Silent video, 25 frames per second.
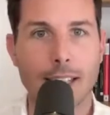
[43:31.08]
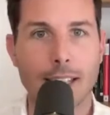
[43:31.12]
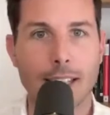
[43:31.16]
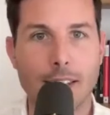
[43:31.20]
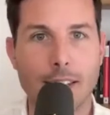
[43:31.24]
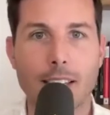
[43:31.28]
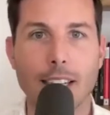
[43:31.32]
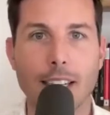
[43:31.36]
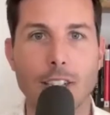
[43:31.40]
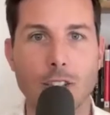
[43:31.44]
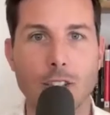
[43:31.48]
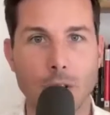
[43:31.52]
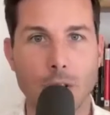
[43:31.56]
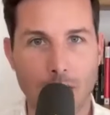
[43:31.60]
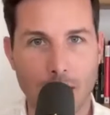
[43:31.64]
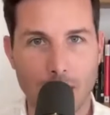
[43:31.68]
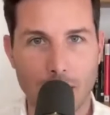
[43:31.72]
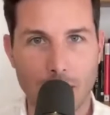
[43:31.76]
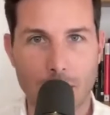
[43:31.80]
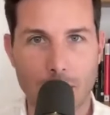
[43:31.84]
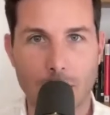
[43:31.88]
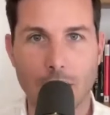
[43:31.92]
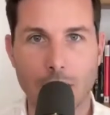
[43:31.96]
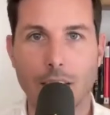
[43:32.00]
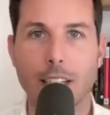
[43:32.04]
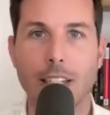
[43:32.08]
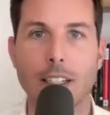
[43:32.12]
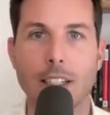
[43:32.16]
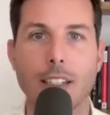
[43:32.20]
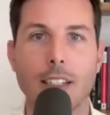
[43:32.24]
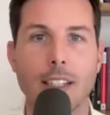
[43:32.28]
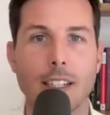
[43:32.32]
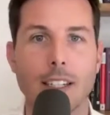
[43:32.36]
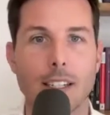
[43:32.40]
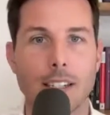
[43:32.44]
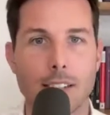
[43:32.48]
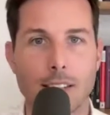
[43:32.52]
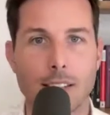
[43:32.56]
things like tradition and
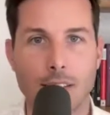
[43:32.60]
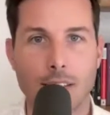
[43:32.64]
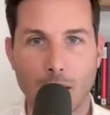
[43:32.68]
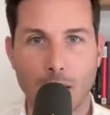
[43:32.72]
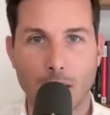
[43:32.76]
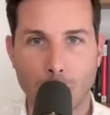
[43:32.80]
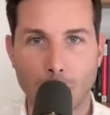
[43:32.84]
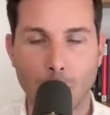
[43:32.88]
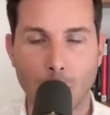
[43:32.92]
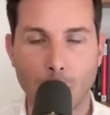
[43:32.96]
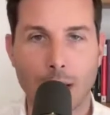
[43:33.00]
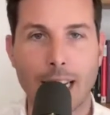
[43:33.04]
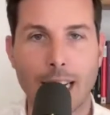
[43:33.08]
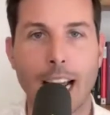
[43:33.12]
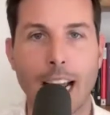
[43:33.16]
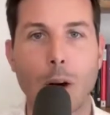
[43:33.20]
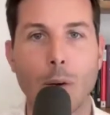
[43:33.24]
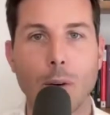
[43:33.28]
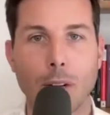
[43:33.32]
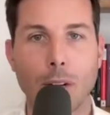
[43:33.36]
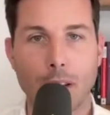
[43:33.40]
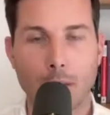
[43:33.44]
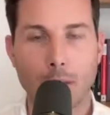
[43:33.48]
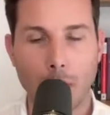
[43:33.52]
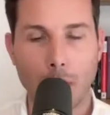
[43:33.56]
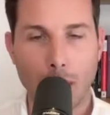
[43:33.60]
ceremony and how